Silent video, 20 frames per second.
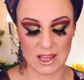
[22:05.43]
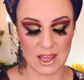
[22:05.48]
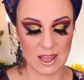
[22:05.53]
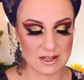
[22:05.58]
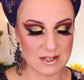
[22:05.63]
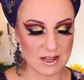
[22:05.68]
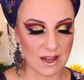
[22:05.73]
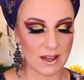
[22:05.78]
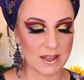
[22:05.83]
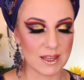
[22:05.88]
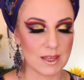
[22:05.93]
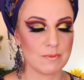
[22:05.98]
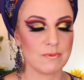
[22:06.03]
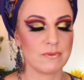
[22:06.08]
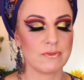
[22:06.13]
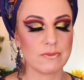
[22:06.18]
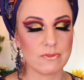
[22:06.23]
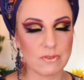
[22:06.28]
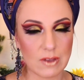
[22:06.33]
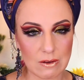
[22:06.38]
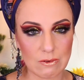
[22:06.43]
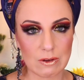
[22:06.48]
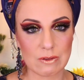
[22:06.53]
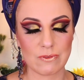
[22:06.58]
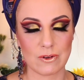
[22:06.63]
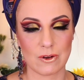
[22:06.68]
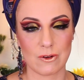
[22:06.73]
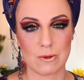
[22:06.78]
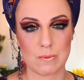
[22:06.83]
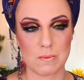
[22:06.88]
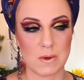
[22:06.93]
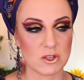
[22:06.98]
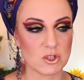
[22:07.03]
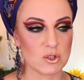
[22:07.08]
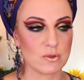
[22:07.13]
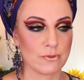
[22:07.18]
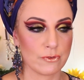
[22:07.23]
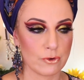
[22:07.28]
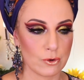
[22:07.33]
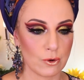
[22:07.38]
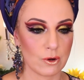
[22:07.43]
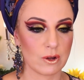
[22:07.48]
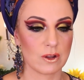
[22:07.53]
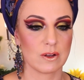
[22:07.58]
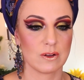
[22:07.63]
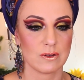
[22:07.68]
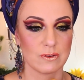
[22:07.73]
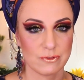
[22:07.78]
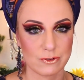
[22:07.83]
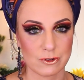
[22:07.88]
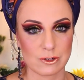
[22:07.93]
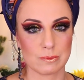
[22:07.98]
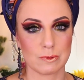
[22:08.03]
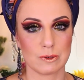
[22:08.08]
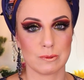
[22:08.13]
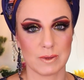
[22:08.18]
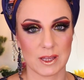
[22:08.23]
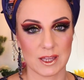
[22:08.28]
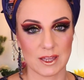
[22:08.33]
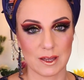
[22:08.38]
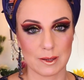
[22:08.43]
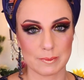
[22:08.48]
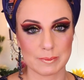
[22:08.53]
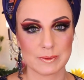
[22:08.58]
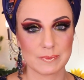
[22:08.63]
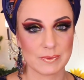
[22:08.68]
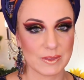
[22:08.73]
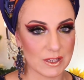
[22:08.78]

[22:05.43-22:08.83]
And I am very, very much for affordable makeup.